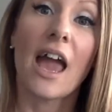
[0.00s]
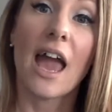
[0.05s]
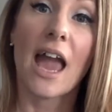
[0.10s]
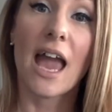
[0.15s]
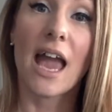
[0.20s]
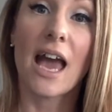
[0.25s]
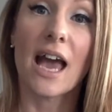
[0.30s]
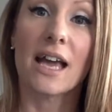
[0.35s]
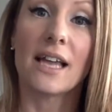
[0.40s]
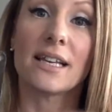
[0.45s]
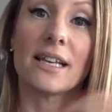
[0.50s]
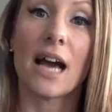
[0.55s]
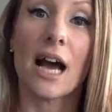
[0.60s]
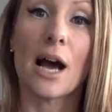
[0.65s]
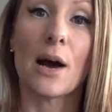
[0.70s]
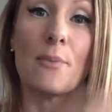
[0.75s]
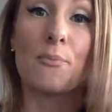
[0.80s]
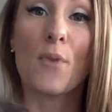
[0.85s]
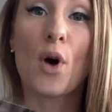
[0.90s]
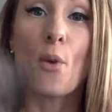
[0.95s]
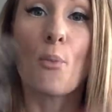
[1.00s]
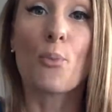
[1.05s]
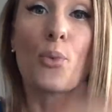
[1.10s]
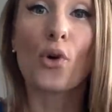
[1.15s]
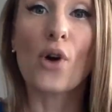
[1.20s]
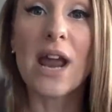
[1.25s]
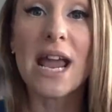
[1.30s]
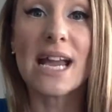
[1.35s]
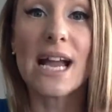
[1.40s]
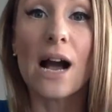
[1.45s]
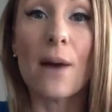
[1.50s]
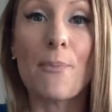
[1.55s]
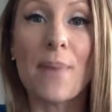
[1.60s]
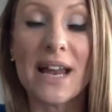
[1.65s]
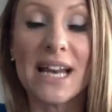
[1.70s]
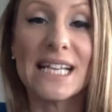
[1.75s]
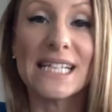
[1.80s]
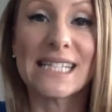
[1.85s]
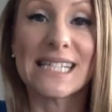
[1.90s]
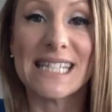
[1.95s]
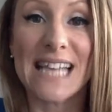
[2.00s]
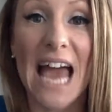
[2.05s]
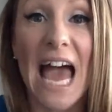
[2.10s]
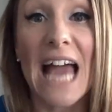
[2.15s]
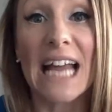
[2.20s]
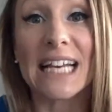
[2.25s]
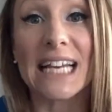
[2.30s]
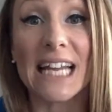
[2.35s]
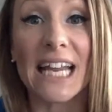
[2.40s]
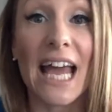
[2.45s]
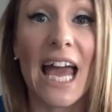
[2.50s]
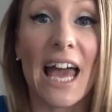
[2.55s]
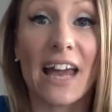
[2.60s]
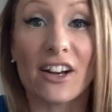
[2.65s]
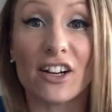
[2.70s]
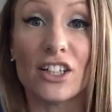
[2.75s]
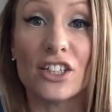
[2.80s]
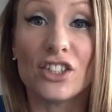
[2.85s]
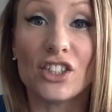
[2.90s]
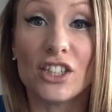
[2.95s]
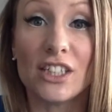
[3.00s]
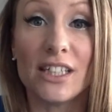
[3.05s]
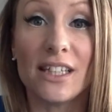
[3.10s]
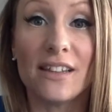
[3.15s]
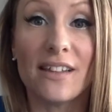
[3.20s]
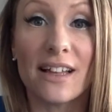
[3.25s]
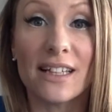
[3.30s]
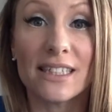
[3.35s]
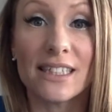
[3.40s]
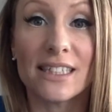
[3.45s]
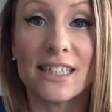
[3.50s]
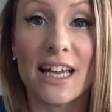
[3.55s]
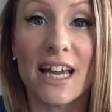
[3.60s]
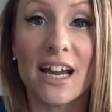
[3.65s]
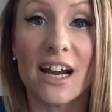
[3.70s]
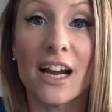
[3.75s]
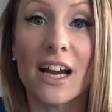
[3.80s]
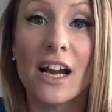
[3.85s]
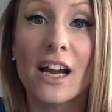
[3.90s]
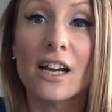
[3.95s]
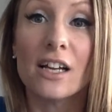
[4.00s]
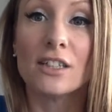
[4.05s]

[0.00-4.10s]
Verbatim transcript: and break up any stagnant energy that's there